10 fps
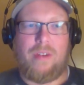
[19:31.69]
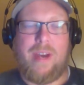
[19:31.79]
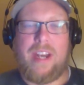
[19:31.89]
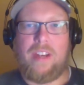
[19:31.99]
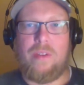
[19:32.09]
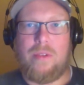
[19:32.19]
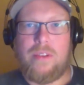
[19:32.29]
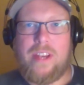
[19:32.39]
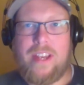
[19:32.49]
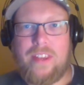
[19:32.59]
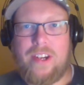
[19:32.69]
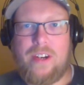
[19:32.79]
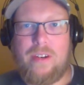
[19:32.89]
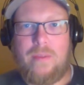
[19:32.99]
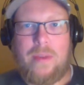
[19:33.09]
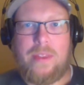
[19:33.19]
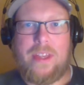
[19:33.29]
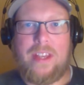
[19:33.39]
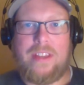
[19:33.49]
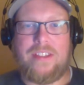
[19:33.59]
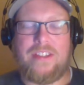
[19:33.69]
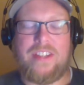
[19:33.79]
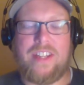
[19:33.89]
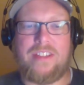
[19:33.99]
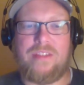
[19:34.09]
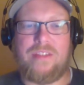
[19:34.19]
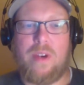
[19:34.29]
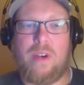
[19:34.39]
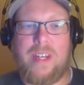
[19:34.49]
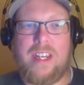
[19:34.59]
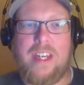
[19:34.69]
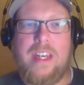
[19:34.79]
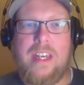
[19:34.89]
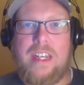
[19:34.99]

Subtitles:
Grant Cole down there with This is Texas Rugby.